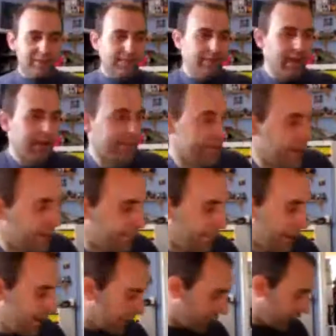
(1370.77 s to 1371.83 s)
that so that
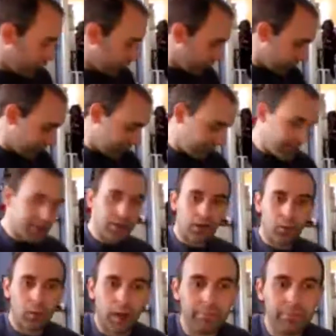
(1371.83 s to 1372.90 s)
that Barracuda was the
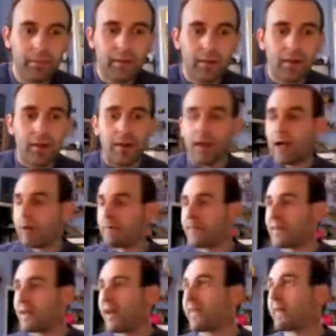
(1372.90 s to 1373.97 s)
original one. Uh,
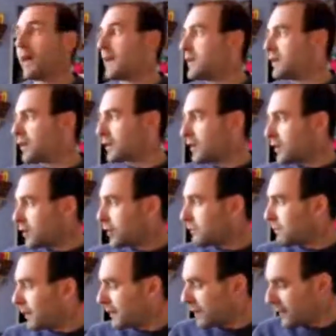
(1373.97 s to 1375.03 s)
if you get that, you're looking at good
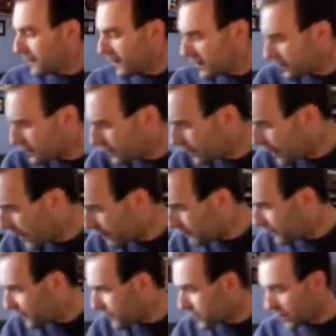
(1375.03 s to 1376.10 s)
money on there. You look at um,
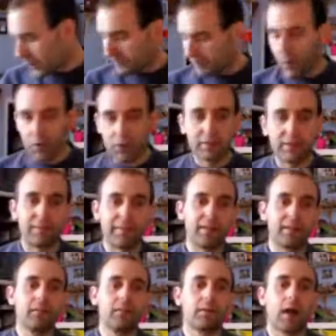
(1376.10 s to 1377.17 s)
if you've got the box and
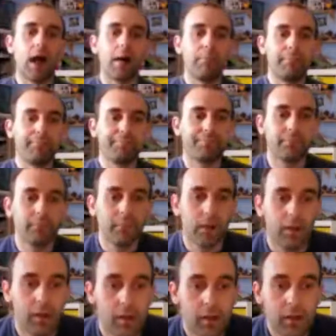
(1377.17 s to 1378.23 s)
everything, um,
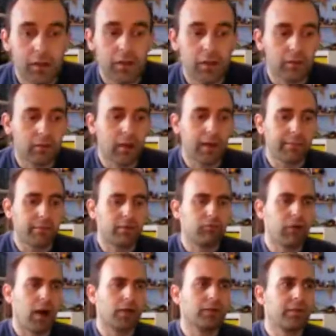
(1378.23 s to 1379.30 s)
you can get
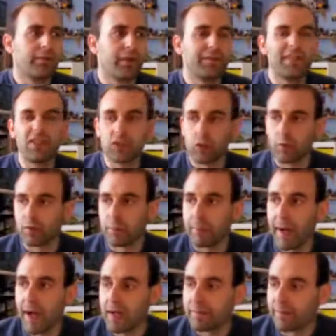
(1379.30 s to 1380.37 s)
150, 200
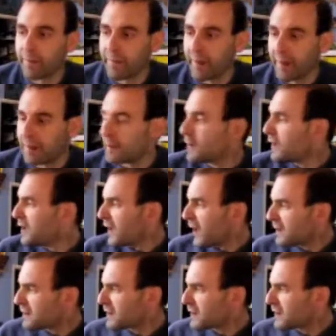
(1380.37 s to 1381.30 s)
pounds for that in the